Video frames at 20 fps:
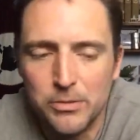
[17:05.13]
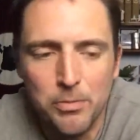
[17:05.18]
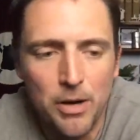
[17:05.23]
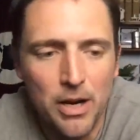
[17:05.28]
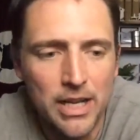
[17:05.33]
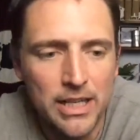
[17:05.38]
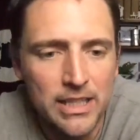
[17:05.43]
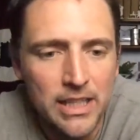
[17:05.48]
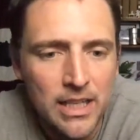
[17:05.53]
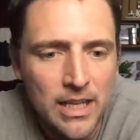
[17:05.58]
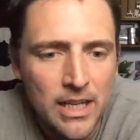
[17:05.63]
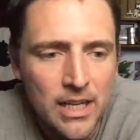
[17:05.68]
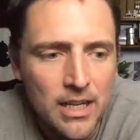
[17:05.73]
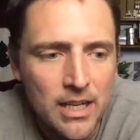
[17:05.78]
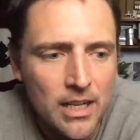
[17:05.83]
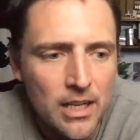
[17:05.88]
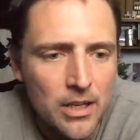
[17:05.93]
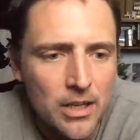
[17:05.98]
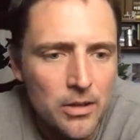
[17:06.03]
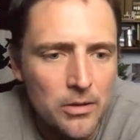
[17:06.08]
But
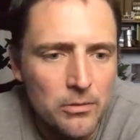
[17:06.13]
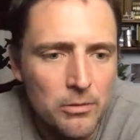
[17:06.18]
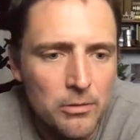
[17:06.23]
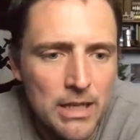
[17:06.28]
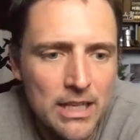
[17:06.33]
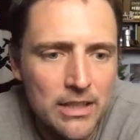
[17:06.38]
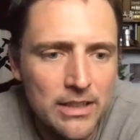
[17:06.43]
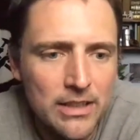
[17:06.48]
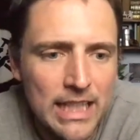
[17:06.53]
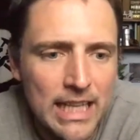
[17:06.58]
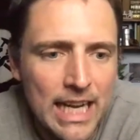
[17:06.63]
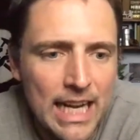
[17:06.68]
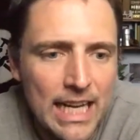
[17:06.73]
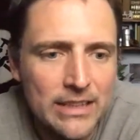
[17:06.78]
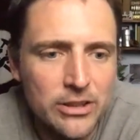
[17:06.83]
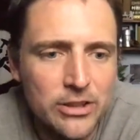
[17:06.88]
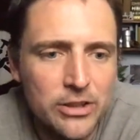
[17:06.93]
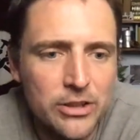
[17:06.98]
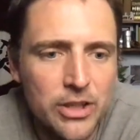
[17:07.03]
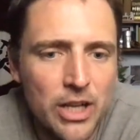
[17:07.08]
really,
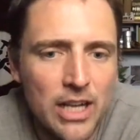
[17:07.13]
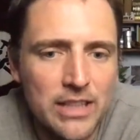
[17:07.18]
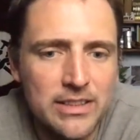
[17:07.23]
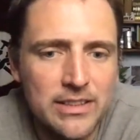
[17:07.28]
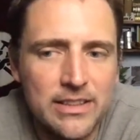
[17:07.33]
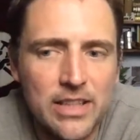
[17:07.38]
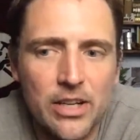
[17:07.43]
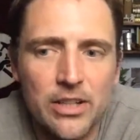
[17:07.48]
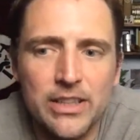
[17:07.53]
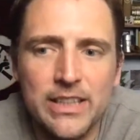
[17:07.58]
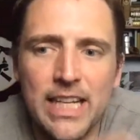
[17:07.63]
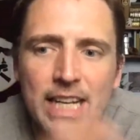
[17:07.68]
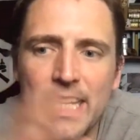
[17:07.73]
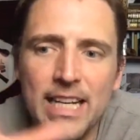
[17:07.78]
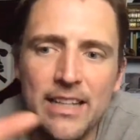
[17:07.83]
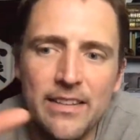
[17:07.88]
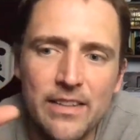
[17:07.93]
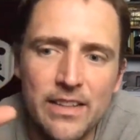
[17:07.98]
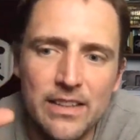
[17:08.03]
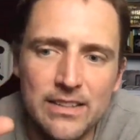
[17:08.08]
it's just they're
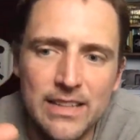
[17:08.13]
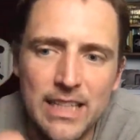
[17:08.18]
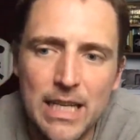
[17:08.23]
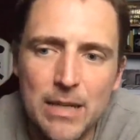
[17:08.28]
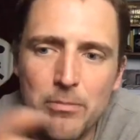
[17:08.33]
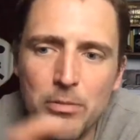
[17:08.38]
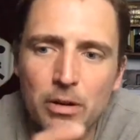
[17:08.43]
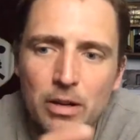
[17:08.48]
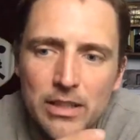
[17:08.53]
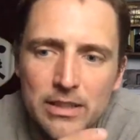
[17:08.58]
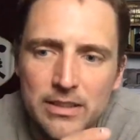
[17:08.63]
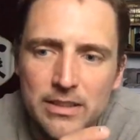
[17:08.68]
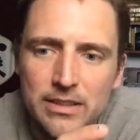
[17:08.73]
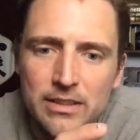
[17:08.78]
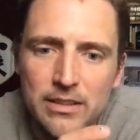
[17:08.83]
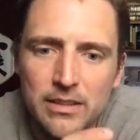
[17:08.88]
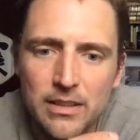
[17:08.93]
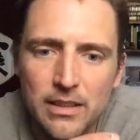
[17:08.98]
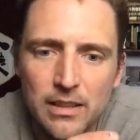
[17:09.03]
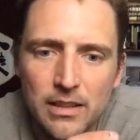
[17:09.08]
getting the
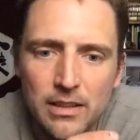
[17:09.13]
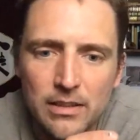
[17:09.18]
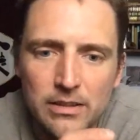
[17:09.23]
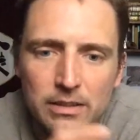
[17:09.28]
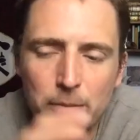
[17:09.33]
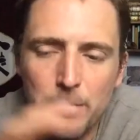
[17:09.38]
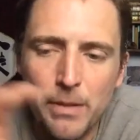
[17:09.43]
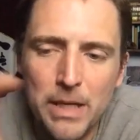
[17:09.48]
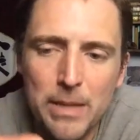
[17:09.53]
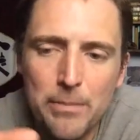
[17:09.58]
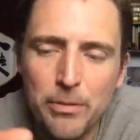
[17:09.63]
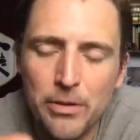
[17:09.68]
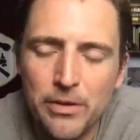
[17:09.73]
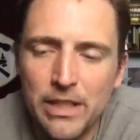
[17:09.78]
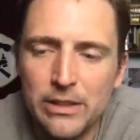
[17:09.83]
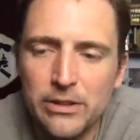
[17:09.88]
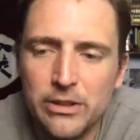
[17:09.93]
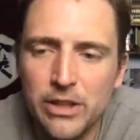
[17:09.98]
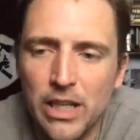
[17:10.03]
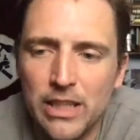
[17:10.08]
zebras, the people
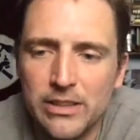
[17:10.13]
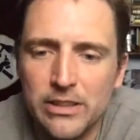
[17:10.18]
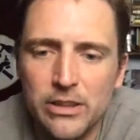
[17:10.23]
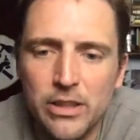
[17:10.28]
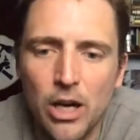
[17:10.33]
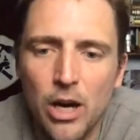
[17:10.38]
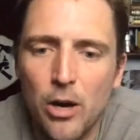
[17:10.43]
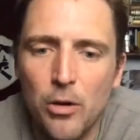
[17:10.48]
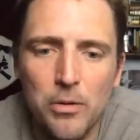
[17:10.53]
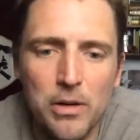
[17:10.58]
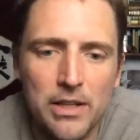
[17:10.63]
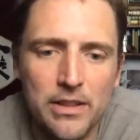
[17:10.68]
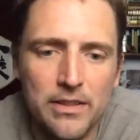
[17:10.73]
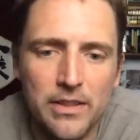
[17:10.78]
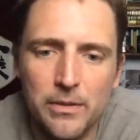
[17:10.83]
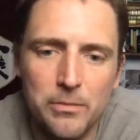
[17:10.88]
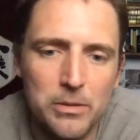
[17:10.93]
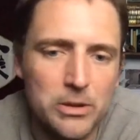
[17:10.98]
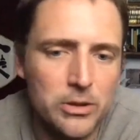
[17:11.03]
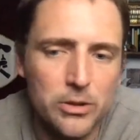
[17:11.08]
that just go with
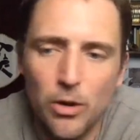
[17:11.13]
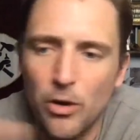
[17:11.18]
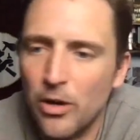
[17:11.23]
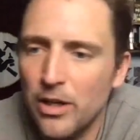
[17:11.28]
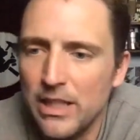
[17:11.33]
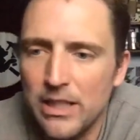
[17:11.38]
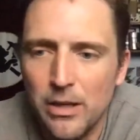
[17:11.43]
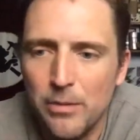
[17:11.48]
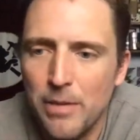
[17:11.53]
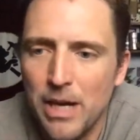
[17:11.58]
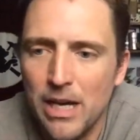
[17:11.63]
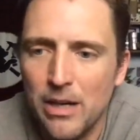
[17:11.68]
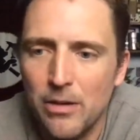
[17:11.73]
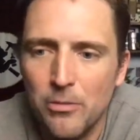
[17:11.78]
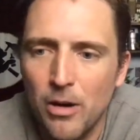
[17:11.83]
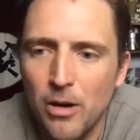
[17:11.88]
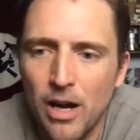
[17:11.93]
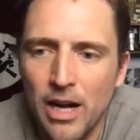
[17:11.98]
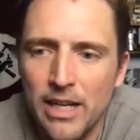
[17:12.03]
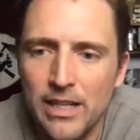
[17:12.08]
the majority no matter
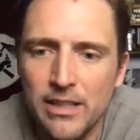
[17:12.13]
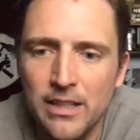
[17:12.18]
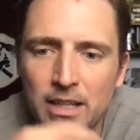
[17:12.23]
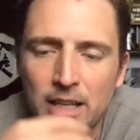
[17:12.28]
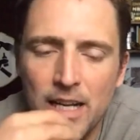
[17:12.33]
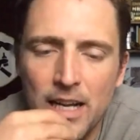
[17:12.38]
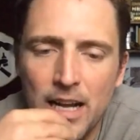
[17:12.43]
what.